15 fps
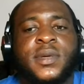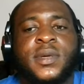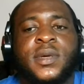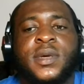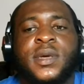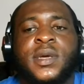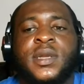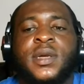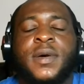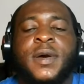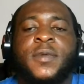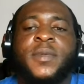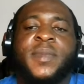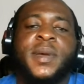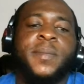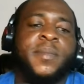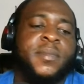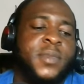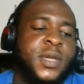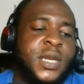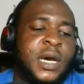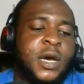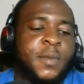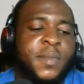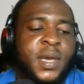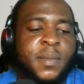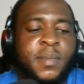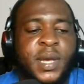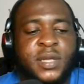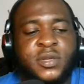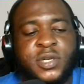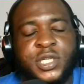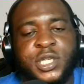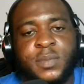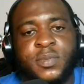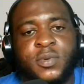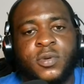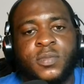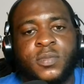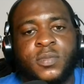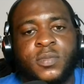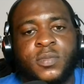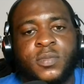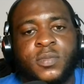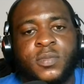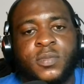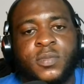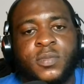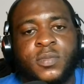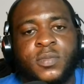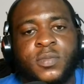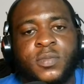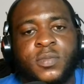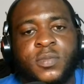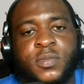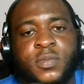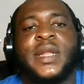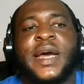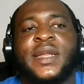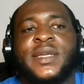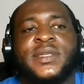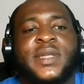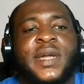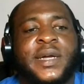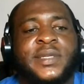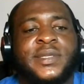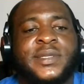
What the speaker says: In our main mentorship group. So that is that.